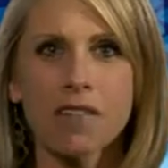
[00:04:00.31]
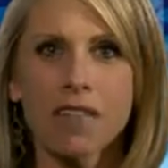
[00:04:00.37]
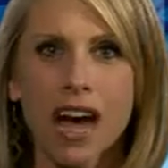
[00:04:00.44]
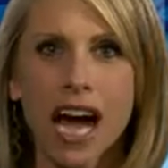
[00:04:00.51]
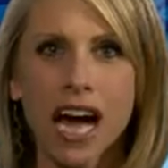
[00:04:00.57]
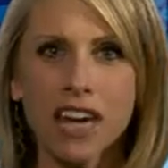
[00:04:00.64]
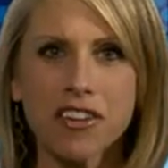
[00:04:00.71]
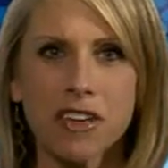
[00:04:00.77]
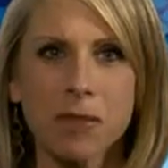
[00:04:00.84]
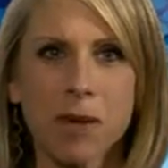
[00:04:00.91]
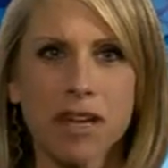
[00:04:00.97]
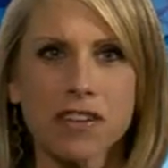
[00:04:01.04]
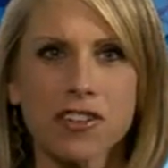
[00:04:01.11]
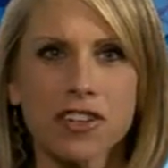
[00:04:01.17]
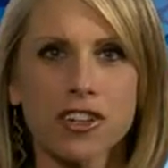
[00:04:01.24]
of the hiring
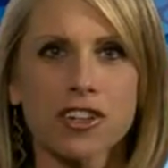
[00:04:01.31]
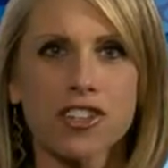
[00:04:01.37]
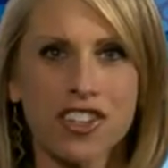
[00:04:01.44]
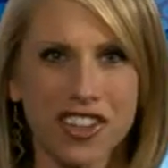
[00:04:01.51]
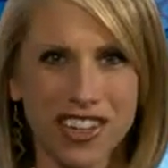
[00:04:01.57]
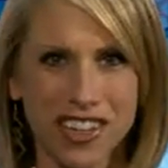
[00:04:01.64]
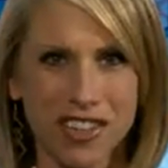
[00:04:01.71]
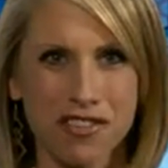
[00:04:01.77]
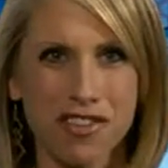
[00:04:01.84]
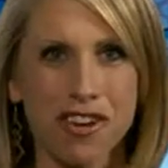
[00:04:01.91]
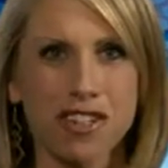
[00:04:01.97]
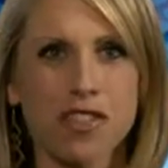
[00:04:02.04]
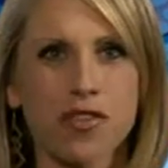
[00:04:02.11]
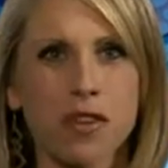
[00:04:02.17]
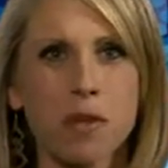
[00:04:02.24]
manager during the
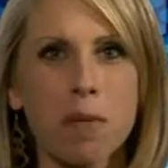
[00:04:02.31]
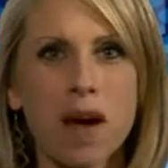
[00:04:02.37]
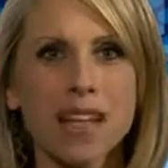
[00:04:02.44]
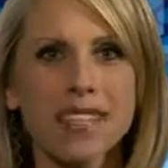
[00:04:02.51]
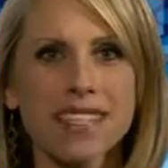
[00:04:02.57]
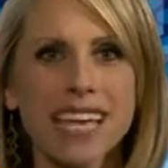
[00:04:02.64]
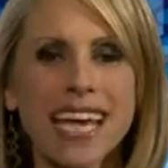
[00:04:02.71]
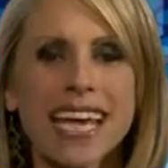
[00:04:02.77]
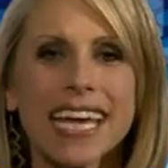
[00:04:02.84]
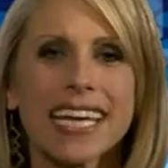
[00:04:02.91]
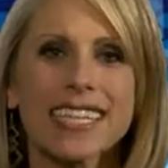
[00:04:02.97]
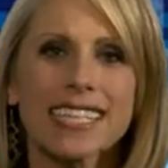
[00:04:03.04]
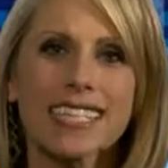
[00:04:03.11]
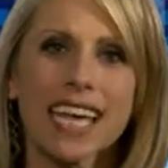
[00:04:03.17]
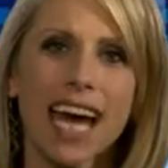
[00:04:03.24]
first few months
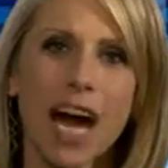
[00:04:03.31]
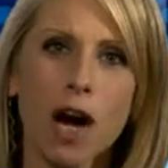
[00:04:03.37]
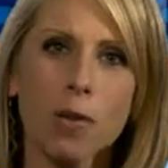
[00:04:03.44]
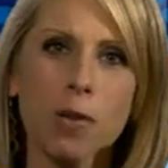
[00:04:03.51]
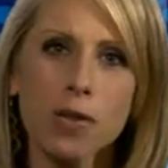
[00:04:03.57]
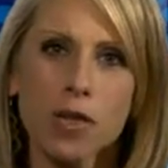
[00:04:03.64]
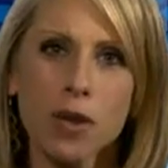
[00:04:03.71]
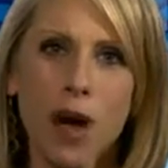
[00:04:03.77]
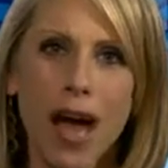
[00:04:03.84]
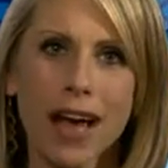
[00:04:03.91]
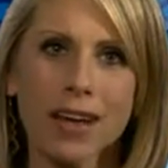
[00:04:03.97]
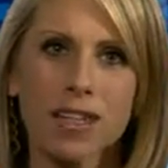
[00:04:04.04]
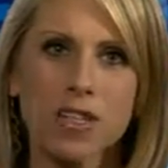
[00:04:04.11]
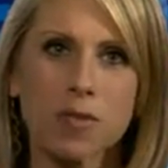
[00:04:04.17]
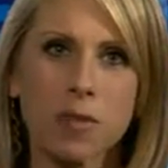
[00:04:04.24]
is to help new
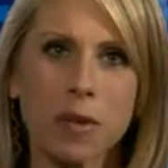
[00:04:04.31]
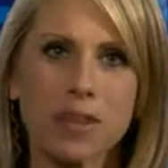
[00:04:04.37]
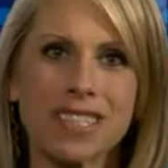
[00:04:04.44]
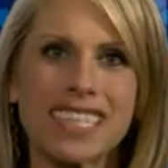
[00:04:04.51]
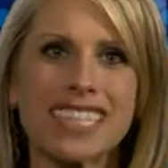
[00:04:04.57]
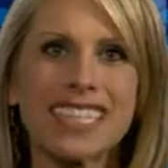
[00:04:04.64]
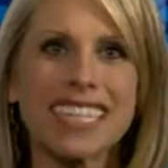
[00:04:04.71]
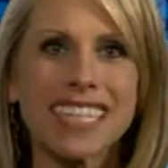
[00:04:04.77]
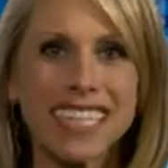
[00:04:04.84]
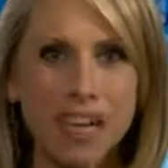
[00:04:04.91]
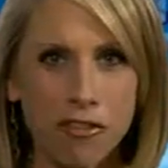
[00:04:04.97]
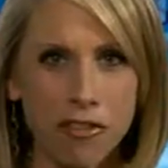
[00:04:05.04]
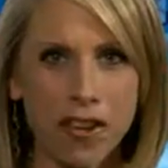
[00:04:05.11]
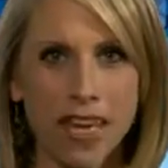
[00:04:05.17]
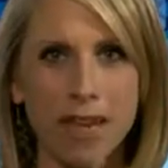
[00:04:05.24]
hires build
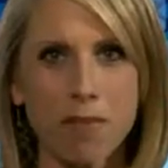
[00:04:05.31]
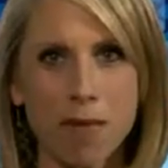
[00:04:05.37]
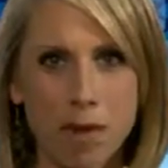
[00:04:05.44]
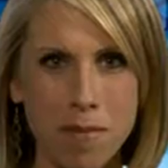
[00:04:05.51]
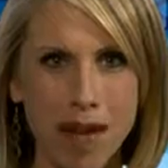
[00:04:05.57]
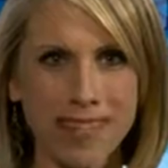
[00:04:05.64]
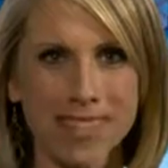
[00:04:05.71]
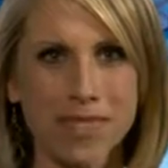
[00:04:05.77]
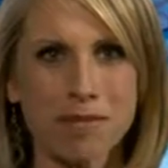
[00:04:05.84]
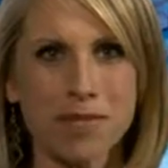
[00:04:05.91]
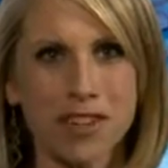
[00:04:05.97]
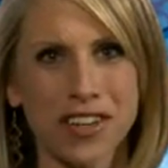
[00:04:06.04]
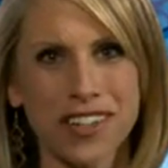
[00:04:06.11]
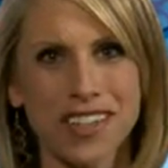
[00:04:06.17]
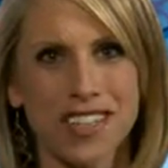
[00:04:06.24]
significant momentum
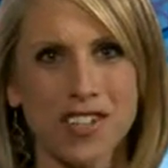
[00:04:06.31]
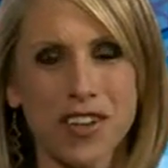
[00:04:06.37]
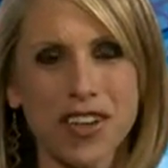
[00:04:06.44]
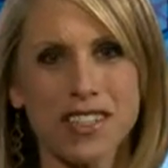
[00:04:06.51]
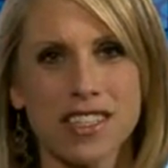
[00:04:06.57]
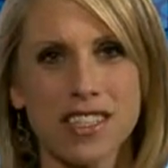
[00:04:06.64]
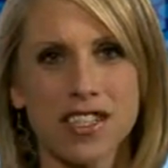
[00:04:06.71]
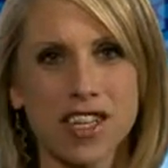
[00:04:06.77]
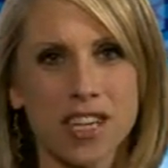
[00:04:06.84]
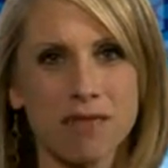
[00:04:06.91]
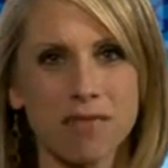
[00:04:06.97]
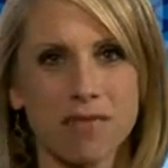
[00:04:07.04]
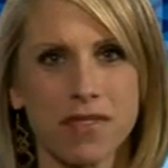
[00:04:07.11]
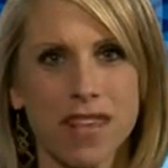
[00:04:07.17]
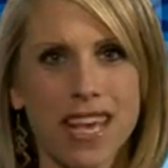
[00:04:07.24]
during this transition.
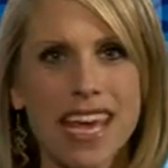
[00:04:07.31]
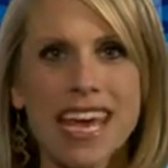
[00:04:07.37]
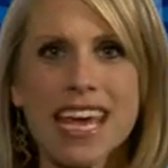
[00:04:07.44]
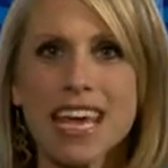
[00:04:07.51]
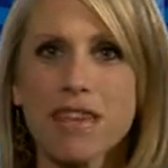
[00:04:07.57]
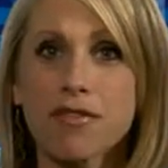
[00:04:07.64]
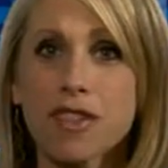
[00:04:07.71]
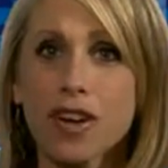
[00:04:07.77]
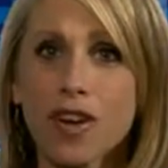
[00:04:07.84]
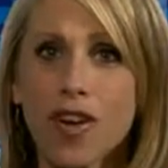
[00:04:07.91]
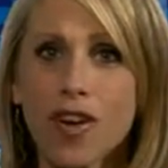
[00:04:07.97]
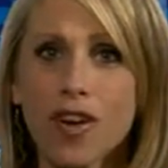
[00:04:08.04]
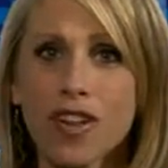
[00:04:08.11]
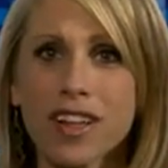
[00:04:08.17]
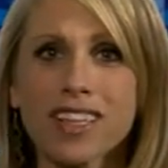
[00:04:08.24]
If the
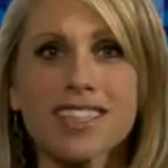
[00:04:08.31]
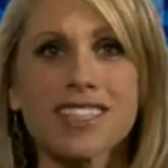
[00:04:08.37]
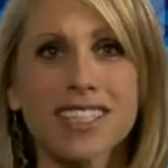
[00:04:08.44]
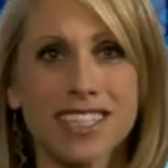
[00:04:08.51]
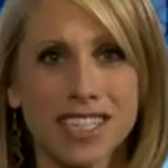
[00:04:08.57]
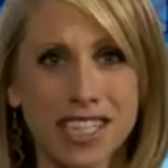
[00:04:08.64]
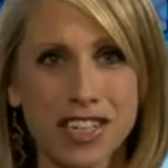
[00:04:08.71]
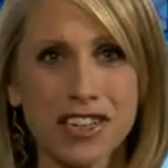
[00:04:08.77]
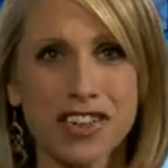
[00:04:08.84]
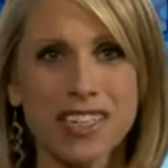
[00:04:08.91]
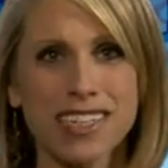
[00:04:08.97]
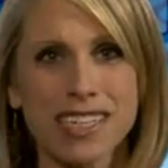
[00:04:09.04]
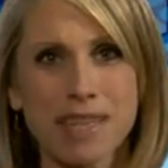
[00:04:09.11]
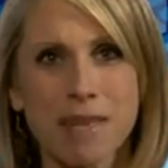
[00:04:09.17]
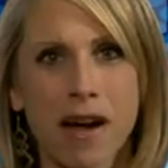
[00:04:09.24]
goal is to
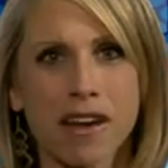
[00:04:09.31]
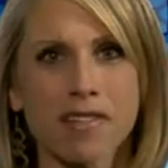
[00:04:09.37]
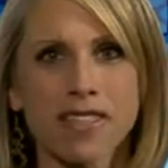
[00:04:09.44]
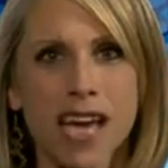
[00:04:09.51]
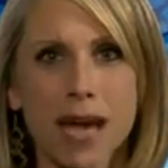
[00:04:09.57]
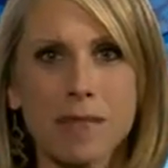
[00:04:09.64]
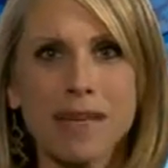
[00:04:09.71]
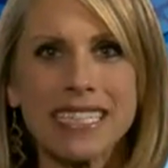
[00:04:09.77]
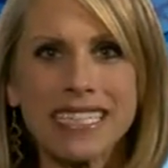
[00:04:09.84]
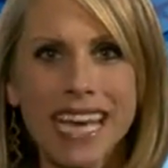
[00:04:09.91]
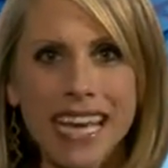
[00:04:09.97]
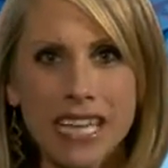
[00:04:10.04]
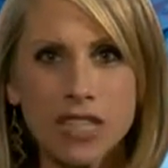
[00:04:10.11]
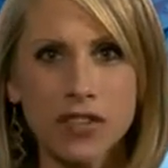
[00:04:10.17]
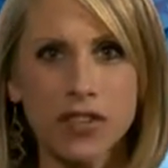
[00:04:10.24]
decrease the amount of time it
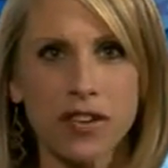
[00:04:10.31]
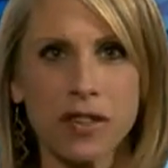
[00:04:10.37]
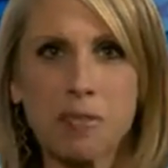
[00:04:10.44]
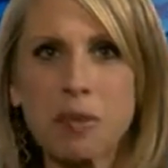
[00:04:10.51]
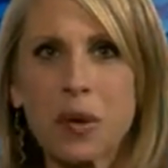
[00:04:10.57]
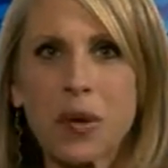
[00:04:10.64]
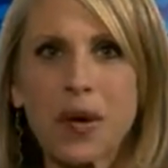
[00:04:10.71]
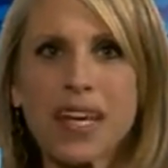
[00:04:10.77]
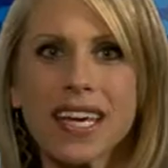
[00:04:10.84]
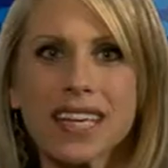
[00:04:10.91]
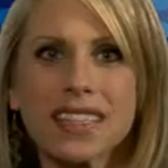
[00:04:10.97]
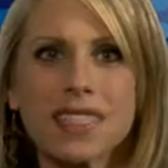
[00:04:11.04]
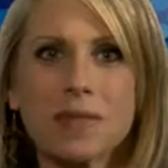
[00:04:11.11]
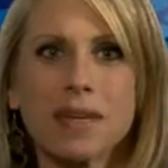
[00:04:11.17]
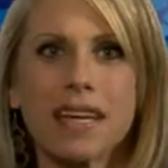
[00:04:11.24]
takes for an
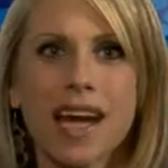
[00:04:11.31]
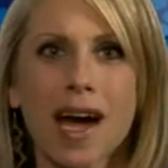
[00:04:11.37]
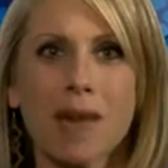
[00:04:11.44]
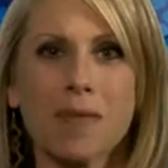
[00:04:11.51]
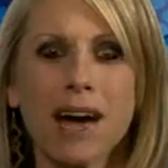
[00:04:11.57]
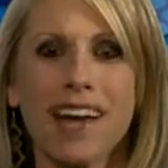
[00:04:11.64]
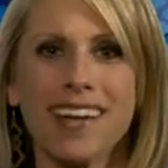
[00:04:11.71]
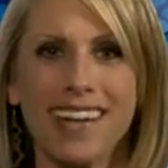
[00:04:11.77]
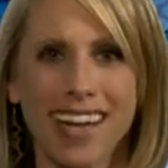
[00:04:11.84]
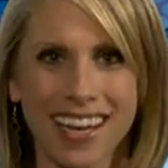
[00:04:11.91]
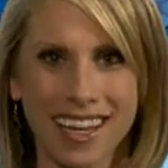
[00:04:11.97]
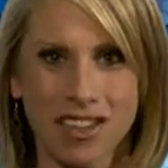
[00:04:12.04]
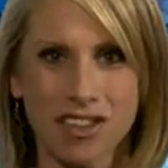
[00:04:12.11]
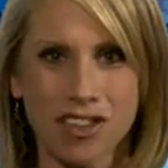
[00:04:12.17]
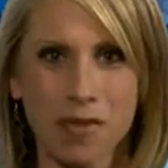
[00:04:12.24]
employee to become a net
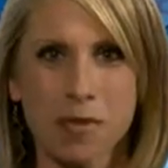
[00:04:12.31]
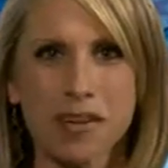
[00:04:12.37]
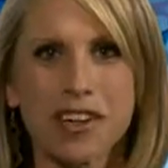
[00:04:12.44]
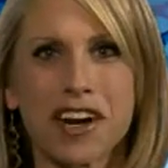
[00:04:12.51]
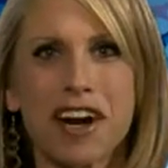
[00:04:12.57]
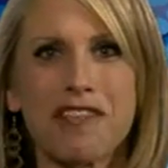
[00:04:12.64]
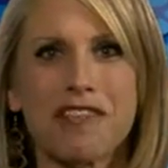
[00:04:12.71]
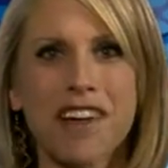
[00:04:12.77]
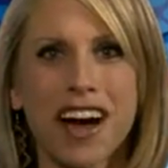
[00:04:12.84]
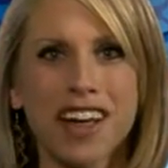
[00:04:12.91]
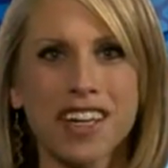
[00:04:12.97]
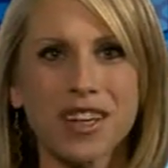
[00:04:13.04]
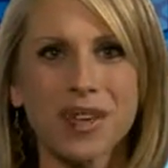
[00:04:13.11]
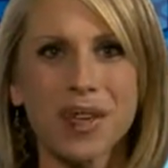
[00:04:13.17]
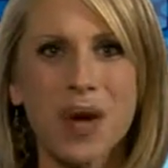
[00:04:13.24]
contributor of
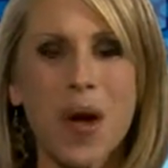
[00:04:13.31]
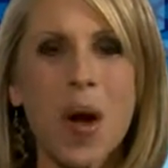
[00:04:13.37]
value,